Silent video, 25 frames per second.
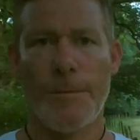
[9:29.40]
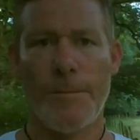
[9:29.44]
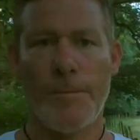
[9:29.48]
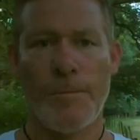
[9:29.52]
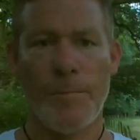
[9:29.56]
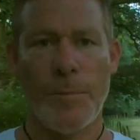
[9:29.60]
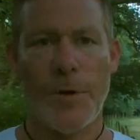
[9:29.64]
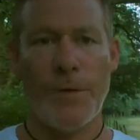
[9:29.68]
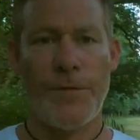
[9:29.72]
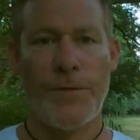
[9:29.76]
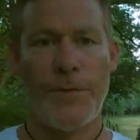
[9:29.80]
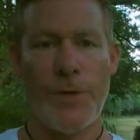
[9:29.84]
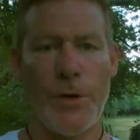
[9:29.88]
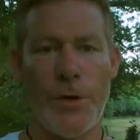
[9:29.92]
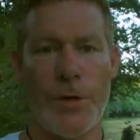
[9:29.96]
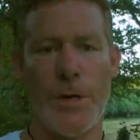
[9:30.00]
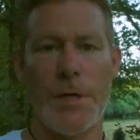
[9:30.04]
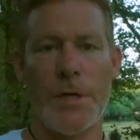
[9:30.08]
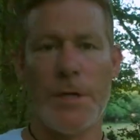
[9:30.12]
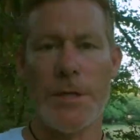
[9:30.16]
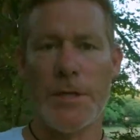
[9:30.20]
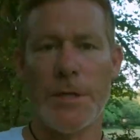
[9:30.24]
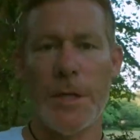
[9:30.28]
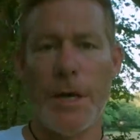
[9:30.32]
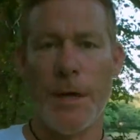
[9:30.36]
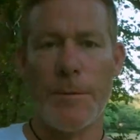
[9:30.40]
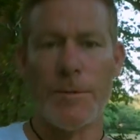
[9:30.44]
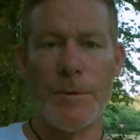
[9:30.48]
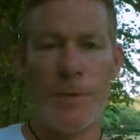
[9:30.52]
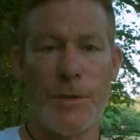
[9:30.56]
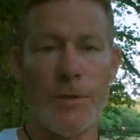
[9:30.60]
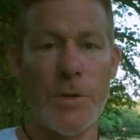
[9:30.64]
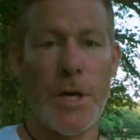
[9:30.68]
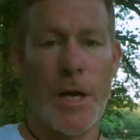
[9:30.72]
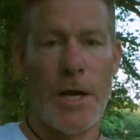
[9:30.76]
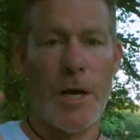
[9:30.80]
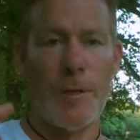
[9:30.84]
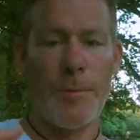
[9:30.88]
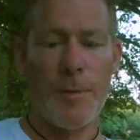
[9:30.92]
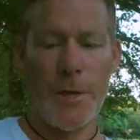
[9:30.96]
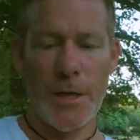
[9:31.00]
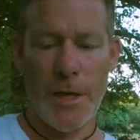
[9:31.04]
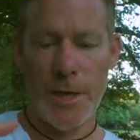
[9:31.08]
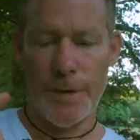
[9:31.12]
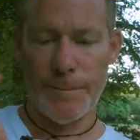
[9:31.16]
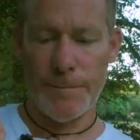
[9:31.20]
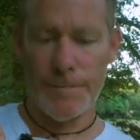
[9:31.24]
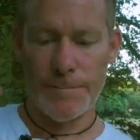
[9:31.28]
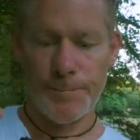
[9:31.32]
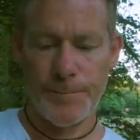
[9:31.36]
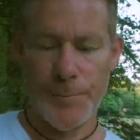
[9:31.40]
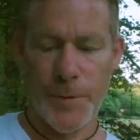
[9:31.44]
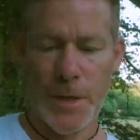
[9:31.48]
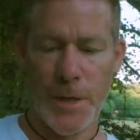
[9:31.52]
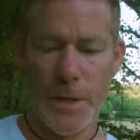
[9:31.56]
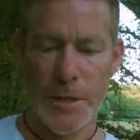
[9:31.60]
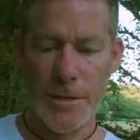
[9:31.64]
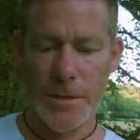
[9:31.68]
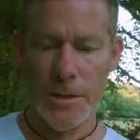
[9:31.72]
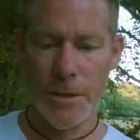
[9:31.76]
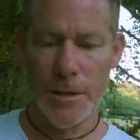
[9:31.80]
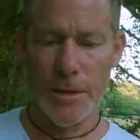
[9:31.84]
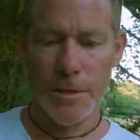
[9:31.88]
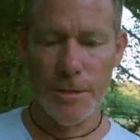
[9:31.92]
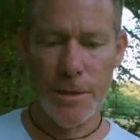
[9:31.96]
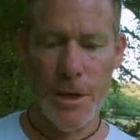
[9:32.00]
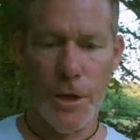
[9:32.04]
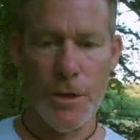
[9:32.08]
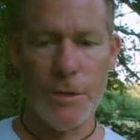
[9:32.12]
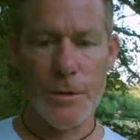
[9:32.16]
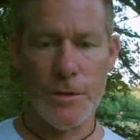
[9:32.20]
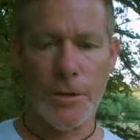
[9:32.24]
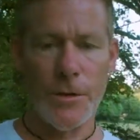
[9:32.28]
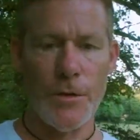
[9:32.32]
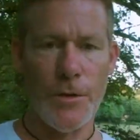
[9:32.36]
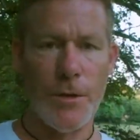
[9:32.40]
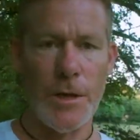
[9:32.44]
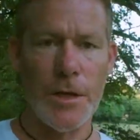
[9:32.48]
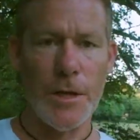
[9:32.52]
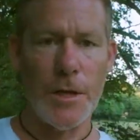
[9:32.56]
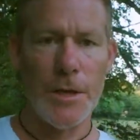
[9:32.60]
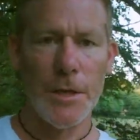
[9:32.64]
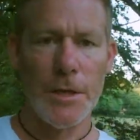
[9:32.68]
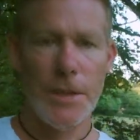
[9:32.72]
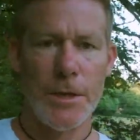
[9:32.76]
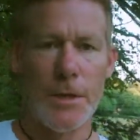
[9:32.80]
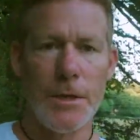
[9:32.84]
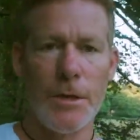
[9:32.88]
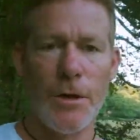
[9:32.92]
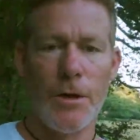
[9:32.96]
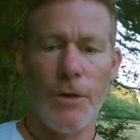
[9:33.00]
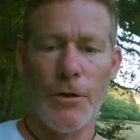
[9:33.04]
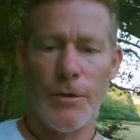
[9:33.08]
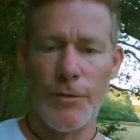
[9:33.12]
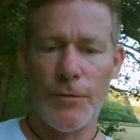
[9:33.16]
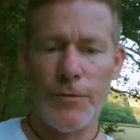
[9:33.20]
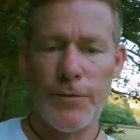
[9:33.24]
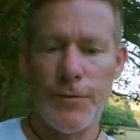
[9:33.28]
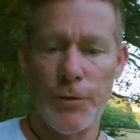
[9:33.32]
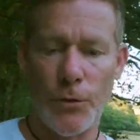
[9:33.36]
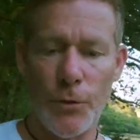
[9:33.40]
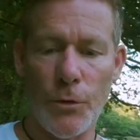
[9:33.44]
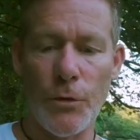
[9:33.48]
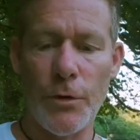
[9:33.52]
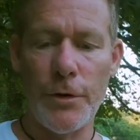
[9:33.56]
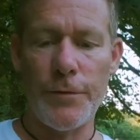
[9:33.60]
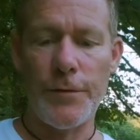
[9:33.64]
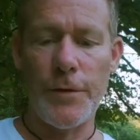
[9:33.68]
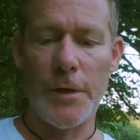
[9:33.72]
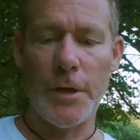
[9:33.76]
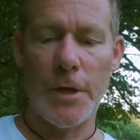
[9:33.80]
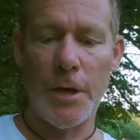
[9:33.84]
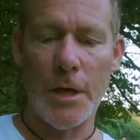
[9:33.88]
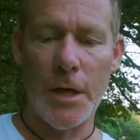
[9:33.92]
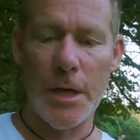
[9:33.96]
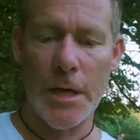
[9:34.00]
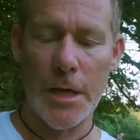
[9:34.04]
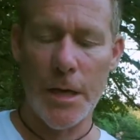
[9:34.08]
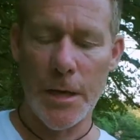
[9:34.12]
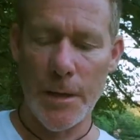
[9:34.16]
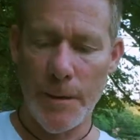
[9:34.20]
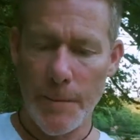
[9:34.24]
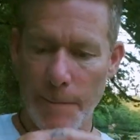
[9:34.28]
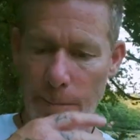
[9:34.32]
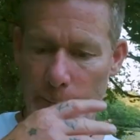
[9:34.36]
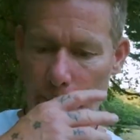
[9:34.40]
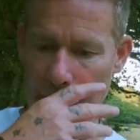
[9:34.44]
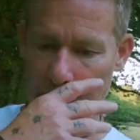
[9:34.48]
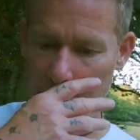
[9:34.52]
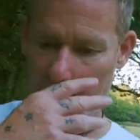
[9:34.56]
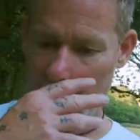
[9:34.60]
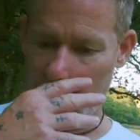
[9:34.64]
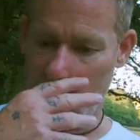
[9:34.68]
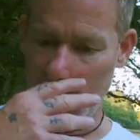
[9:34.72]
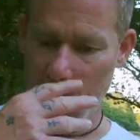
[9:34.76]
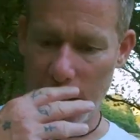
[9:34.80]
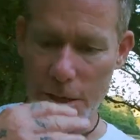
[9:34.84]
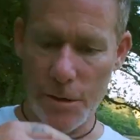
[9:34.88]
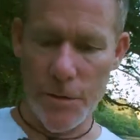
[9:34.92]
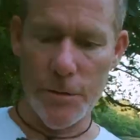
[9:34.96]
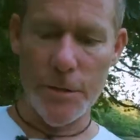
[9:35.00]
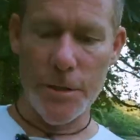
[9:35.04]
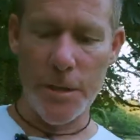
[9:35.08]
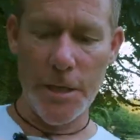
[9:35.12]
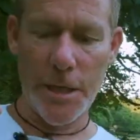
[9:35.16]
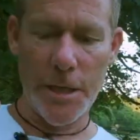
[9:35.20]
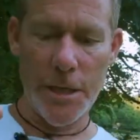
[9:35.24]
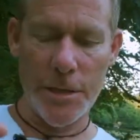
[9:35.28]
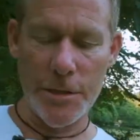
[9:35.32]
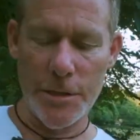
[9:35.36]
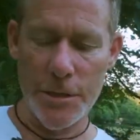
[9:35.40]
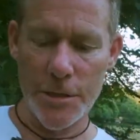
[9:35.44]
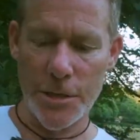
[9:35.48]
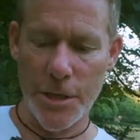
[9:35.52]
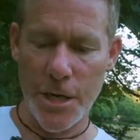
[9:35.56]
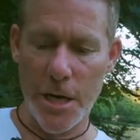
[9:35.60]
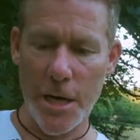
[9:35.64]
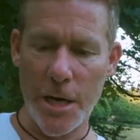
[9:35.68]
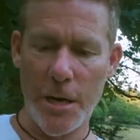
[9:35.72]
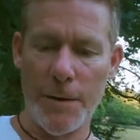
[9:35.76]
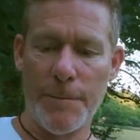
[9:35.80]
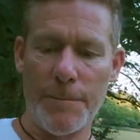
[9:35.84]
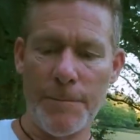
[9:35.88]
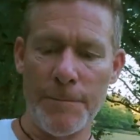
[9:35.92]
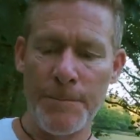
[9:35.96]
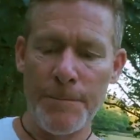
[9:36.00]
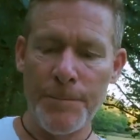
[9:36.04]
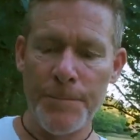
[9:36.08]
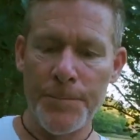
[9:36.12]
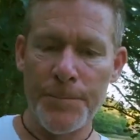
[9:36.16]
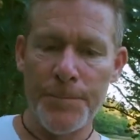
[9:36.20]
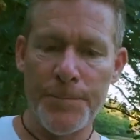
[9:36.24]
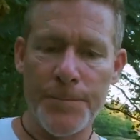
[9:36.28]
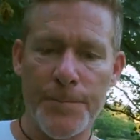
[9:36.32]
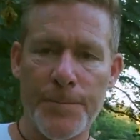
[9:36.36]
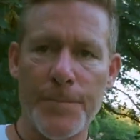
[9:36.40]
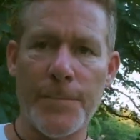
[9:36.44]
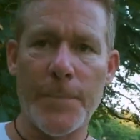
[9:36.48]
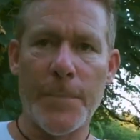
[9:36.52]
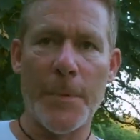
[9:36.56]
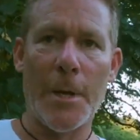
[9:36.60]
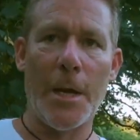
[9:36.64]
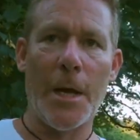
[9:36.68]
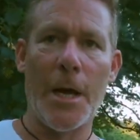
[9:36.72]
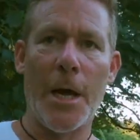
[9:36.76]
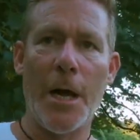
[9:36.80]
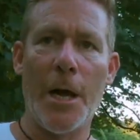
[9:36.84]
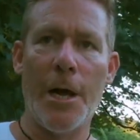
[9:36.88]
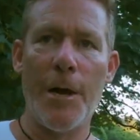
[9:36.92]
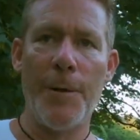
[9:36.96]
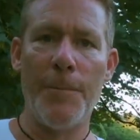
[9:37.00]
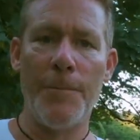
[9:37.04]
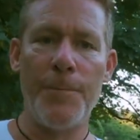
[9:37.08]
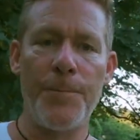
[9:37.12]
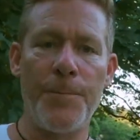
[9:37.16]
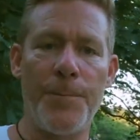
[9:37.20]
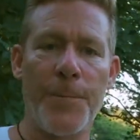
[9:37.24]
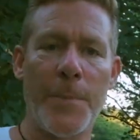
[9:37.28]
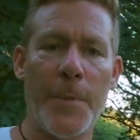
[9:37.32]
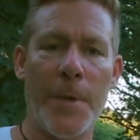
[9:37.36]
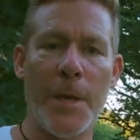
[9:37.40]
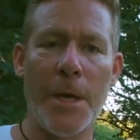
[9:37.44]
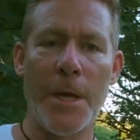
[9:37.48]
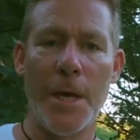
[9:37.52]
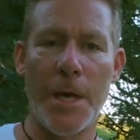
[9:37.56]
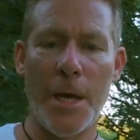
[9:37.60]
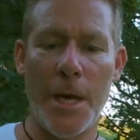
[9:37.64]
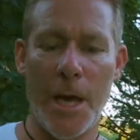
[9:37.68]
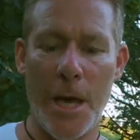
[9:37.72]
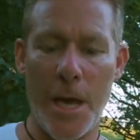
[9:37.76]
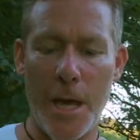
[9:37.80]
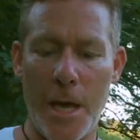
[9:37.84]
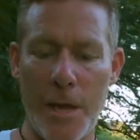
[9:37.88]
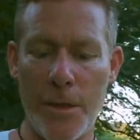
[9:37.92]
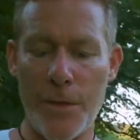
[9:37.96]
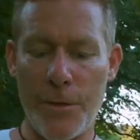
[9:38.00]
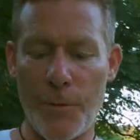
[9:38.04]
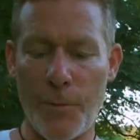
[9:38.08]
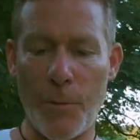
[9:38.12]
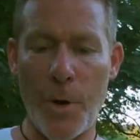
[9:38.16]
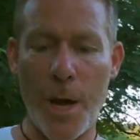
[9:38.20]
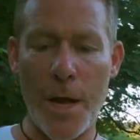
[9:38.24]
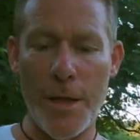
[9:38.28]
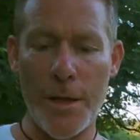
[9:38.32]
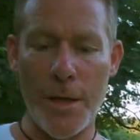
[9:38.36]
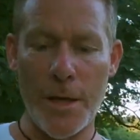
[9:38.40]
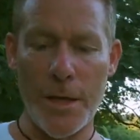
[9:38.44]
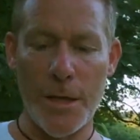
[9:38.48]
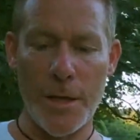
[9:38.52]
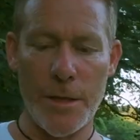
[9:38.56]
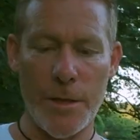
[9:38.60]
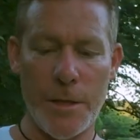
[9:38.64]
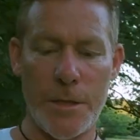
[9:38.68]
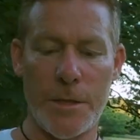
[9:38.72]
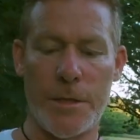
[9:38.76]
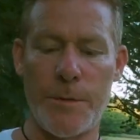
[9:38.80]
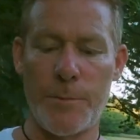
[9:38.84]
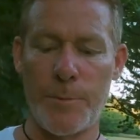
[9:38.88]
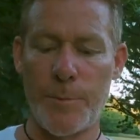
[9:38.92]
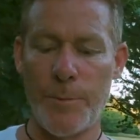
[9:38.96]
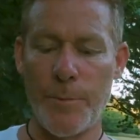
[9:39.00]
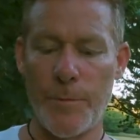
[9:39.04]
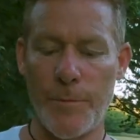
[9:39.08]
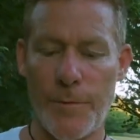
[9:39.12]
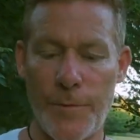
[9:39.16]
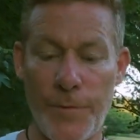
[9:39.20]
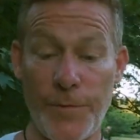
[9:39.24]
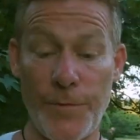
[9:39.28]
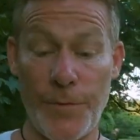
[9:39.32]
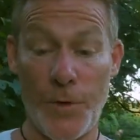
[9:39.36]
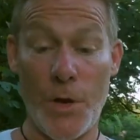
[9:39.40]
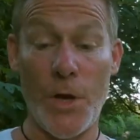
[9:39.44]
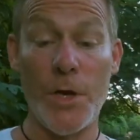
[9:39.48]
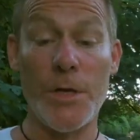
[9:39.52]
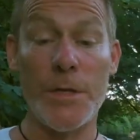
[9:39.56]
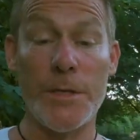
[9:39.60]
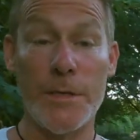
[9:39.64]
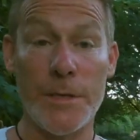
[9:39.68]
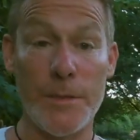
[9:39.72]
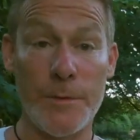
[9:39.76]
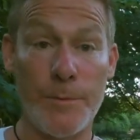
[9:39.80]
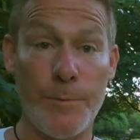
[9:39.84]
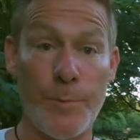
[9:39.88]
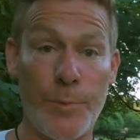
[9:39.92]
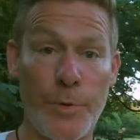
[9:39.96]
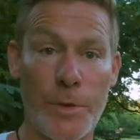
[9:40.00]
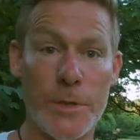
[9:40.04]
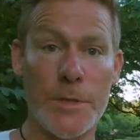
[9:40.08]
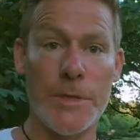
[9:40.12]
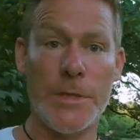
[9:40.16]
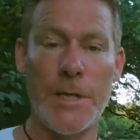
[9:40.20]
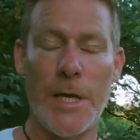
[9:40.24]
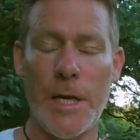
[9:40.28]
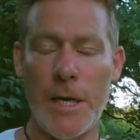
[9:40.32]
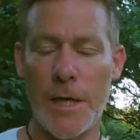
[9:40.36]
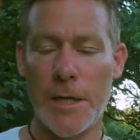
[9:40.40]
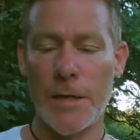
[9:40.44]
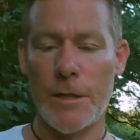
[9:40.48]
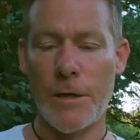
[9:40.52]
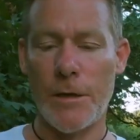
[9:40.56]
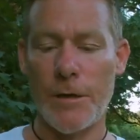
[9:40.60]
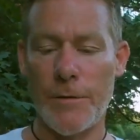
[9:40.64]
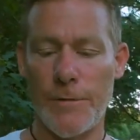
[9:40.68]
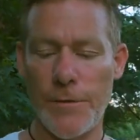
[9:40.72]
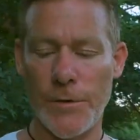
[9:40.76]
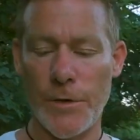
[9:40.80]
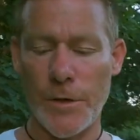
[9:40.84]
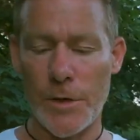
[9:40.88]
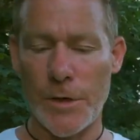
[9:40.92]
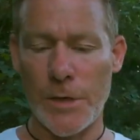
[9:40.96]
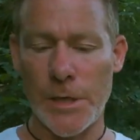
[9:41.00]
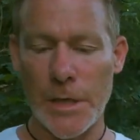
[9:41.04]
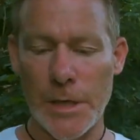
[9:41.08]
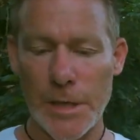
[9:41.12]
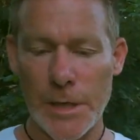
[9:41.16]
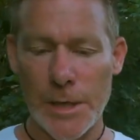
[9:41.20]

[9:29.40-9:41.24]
my foot is straight up and down, you know, so the toes on the floor, if you like, and the heel sticking straight up. And the way that this first prosthetic that I've got